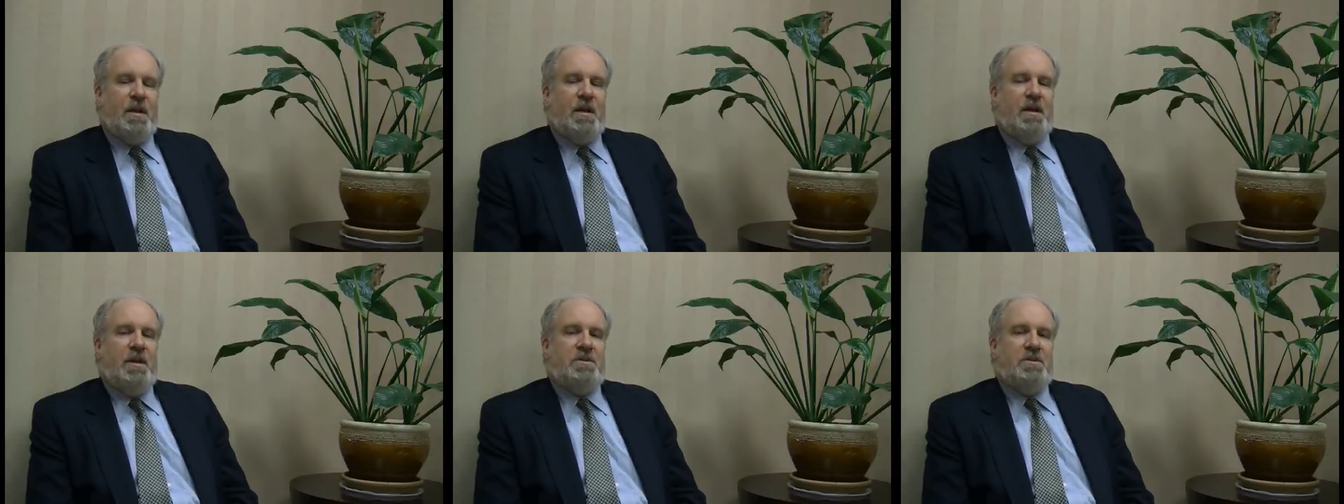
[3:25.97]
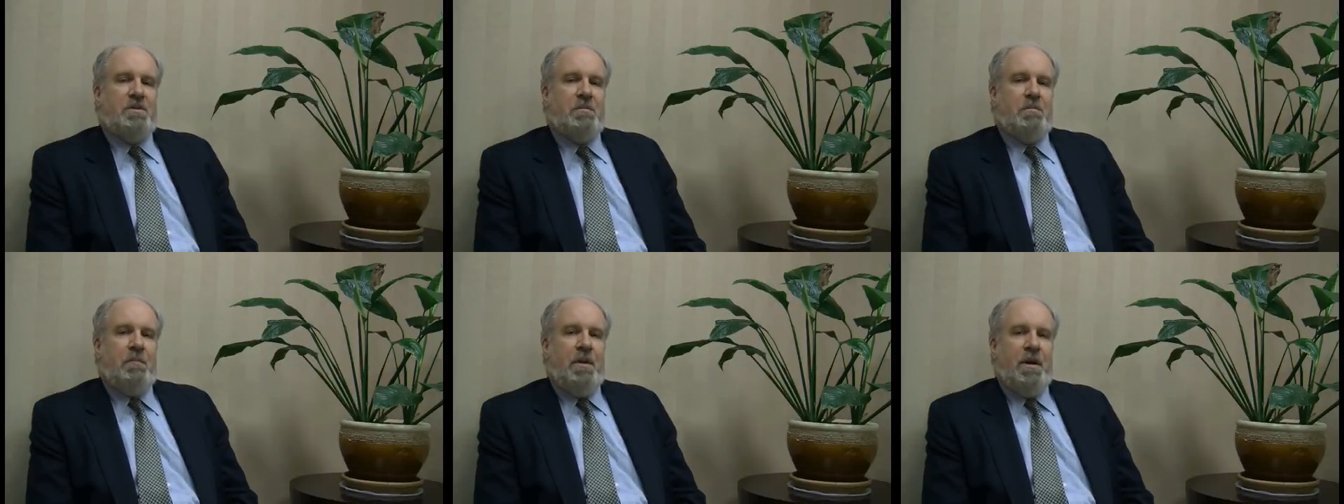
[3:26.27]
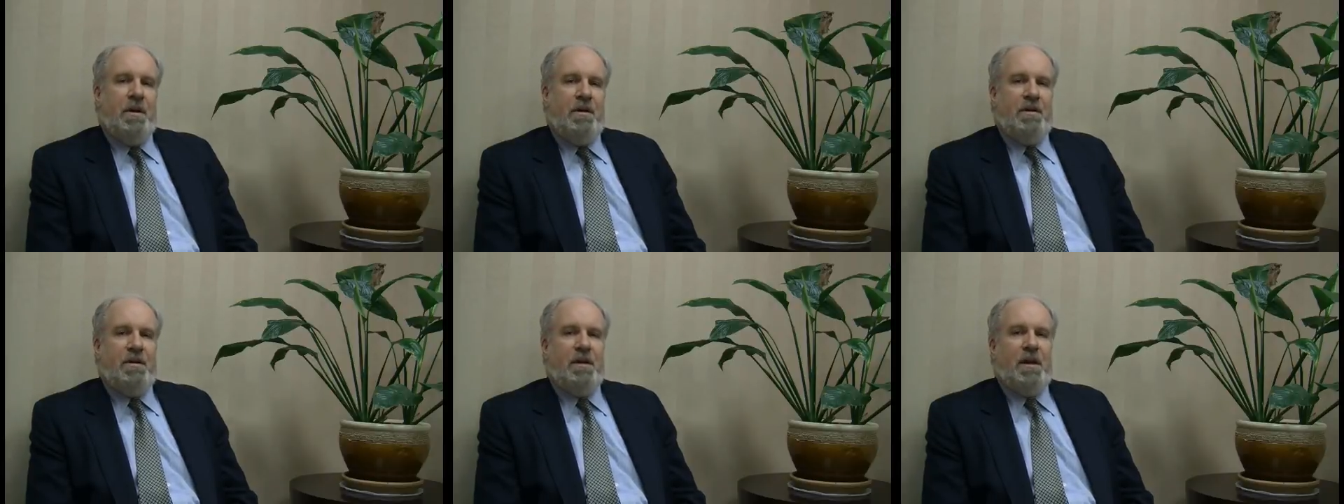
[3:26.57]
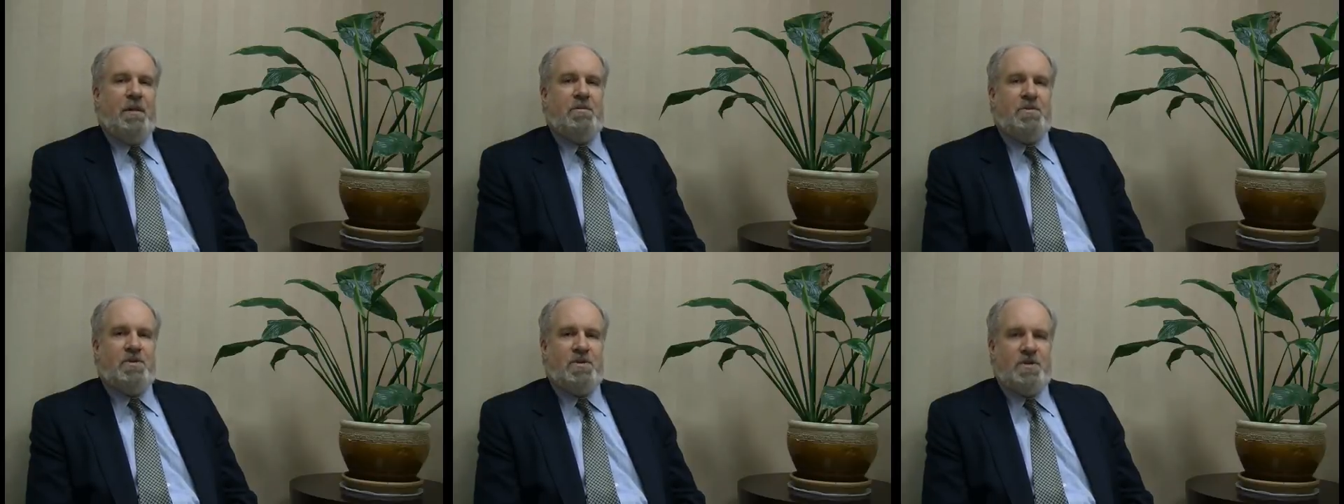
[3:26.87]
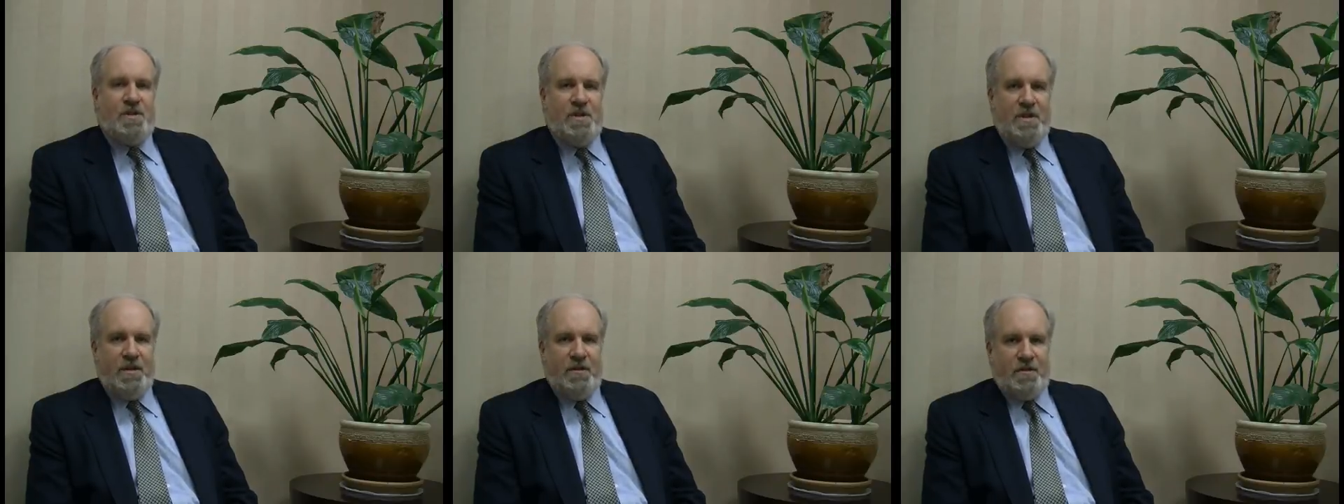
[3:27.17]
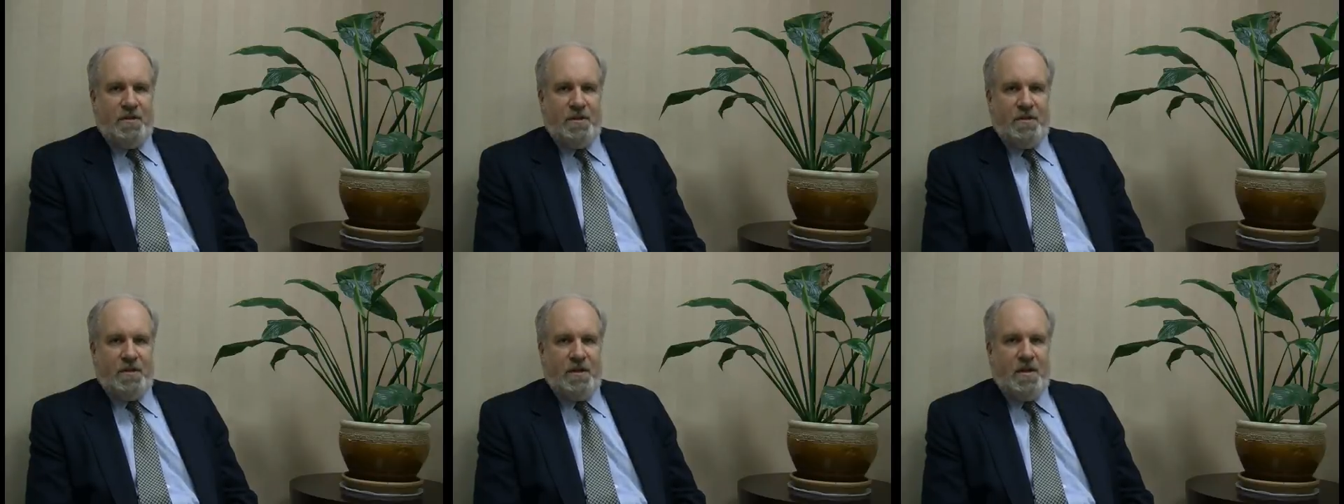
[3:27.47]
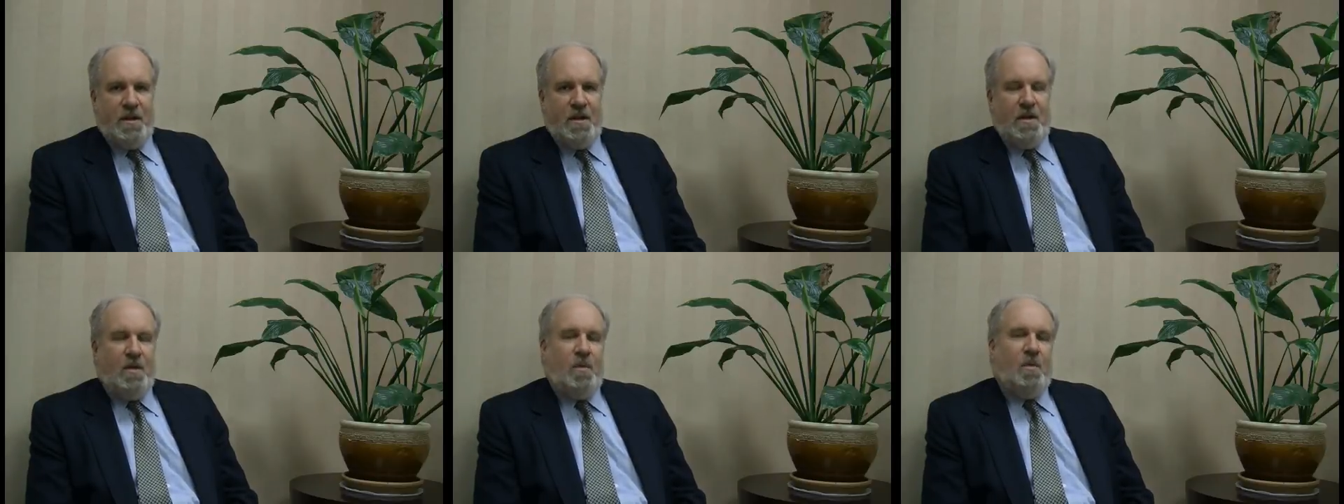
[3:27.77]
is a paradigm shift
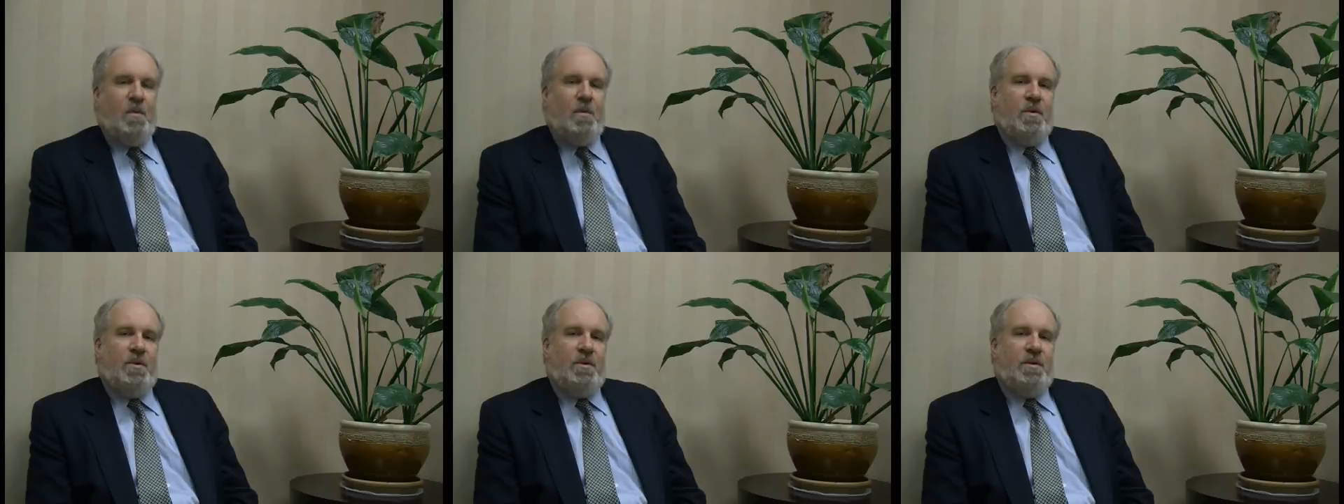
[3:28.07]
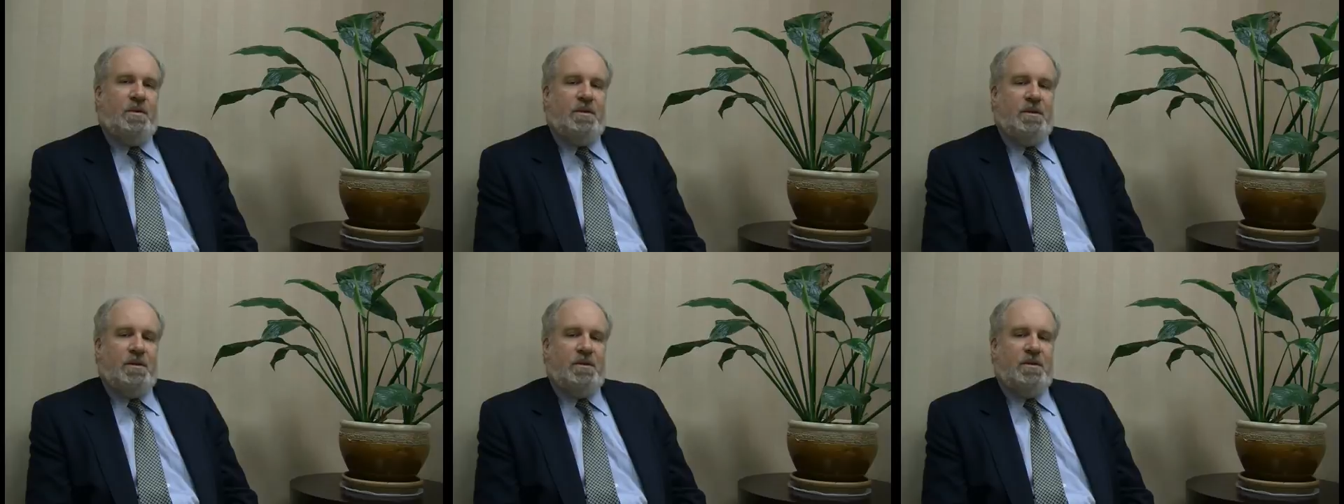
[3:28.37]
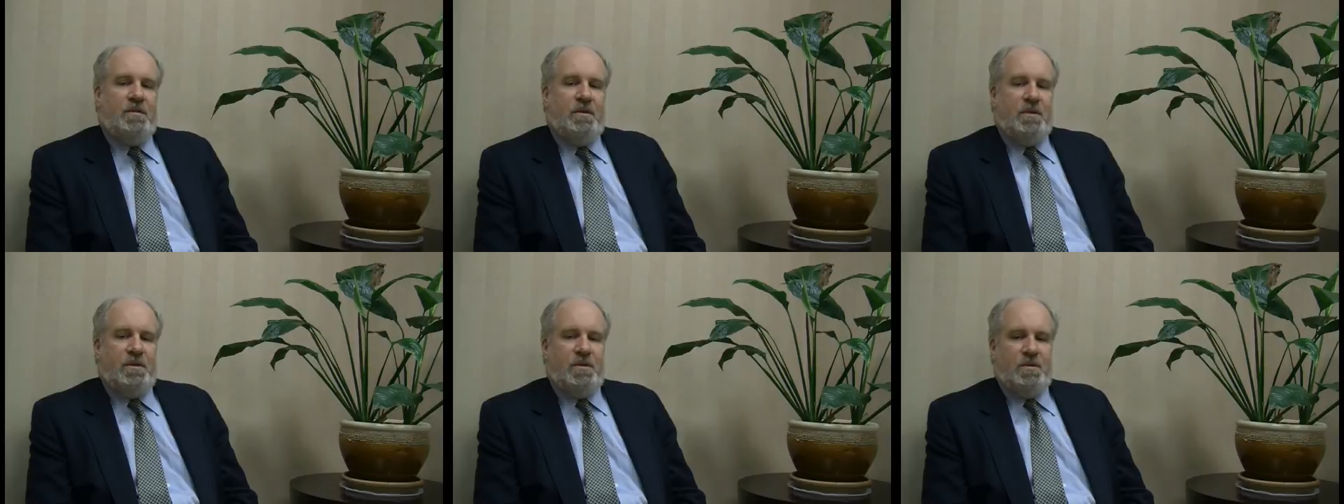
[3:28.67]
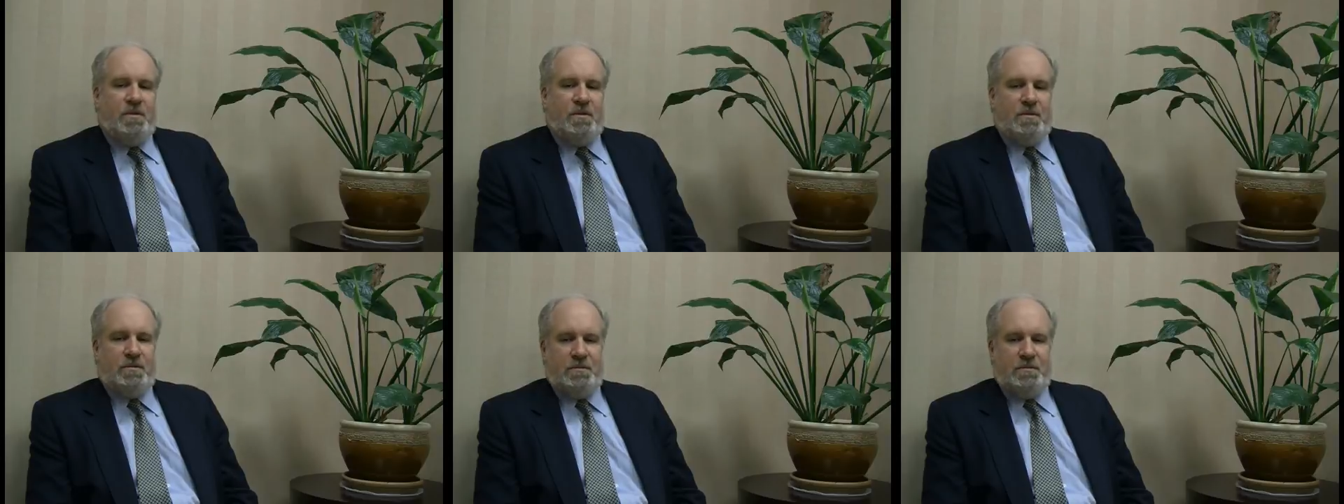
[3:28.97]
within the individual.